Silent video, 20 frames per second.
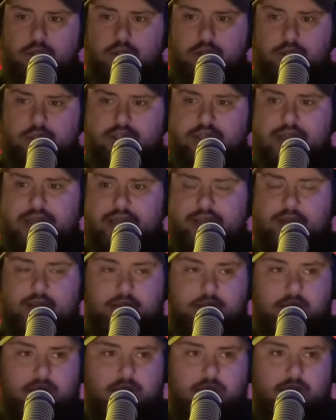to
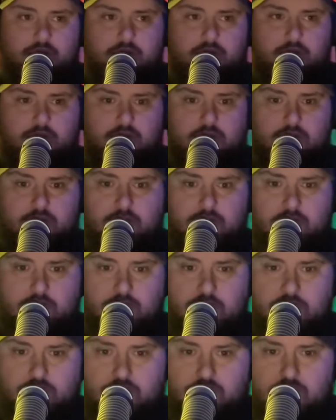take
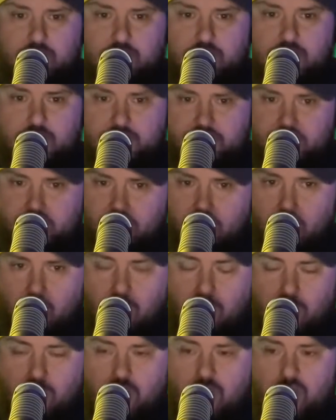
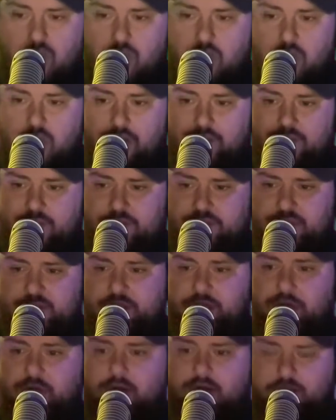control of the
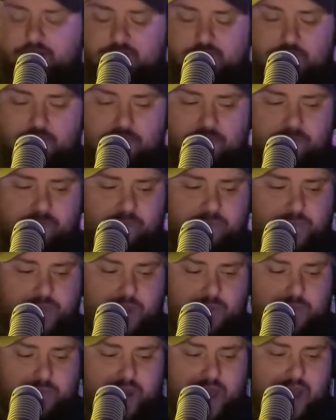situation
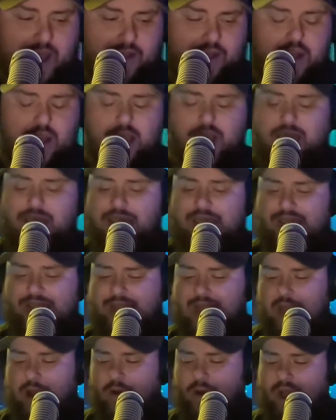back.
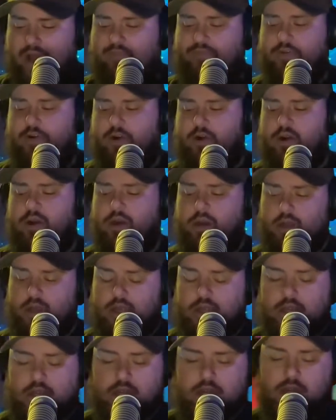And however
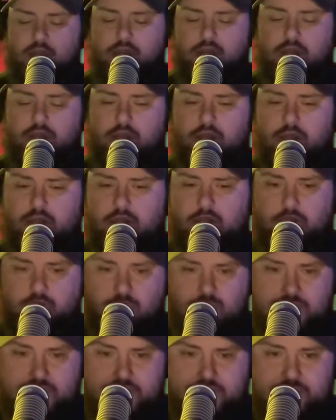
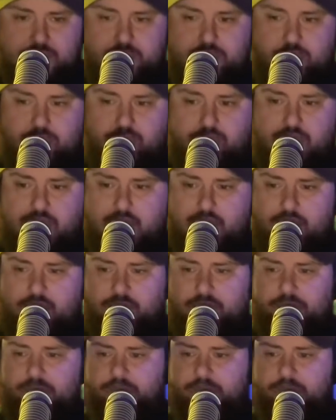you need to do that.